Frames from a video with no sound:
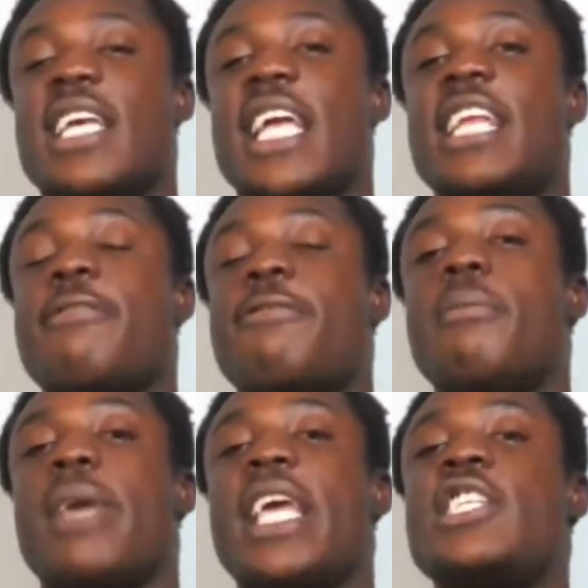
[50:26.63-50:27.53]

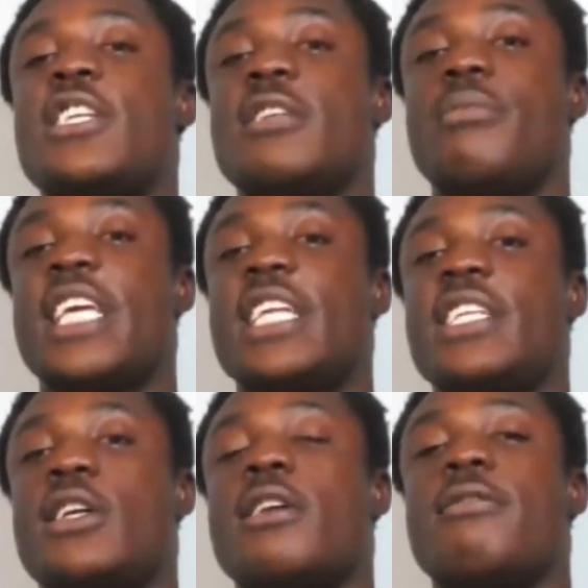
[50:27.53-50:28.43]
information being
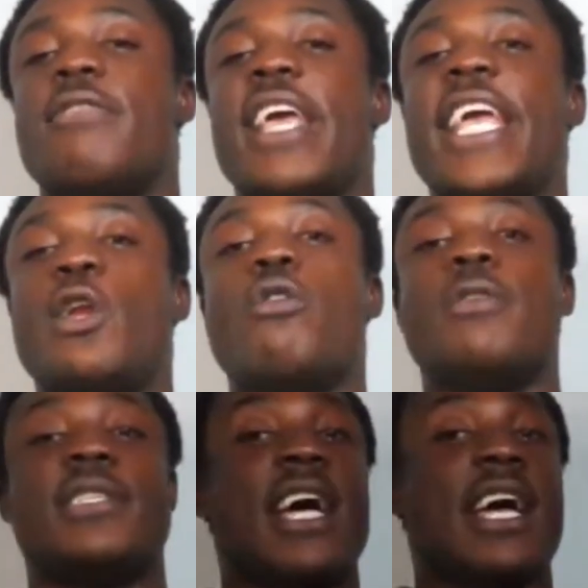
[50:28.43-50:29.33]
conveyed over
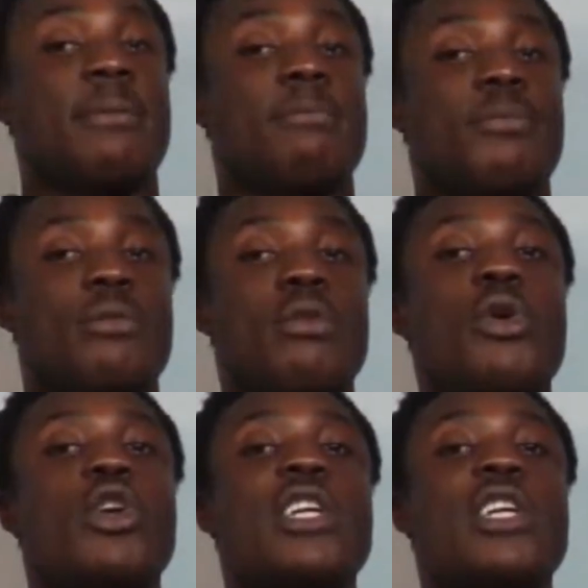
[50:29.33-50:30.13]
time, but we don't